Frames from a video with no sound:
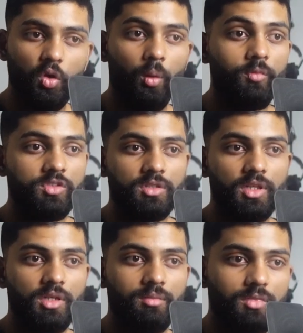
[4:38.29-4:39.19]

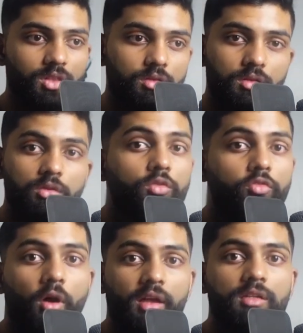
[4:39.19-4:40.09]
obviously you'd
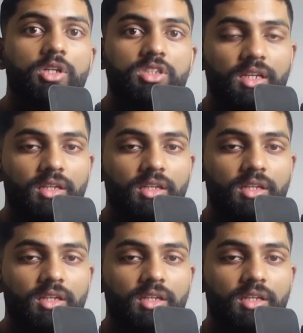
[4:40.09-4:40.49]
find it much